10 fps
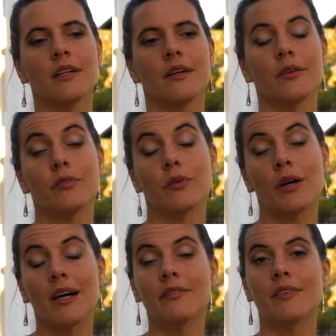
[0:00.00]
or if you
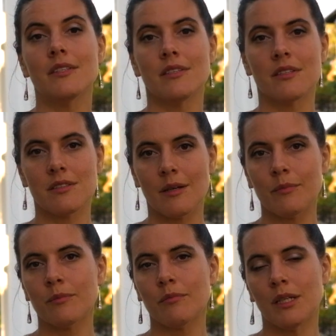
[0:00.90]
are facing
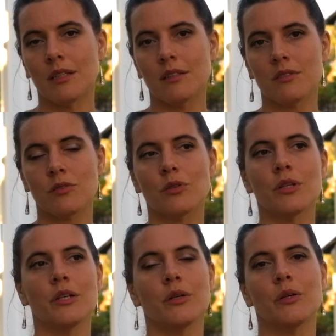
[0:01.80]
some mental
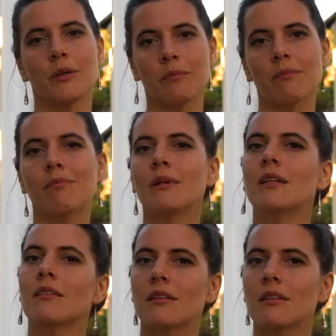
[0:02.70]
disorder or
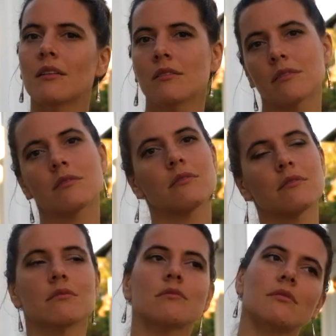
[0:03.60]
mental
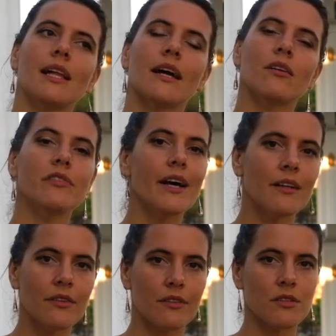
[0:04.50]
lack of
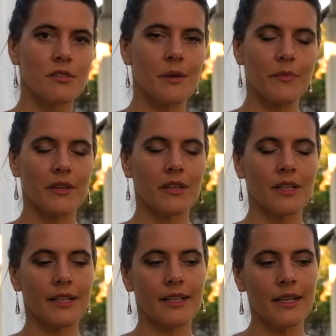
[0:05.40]
health or something
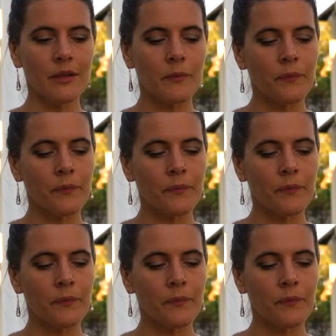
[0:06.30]
like that.